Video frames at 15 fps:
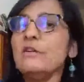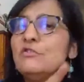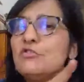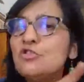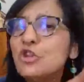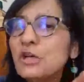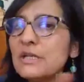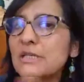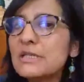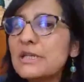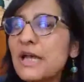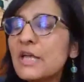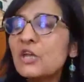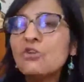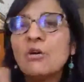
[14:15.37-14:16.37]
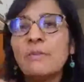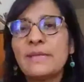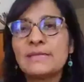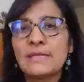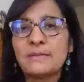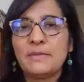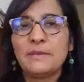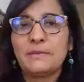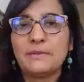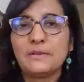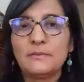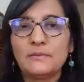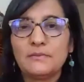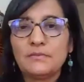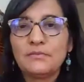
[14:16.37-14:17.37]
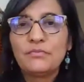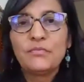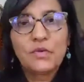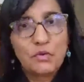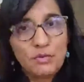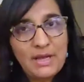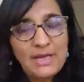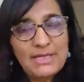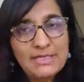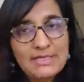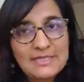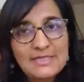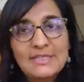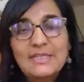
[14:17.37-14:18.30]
just like you amazing people. Right?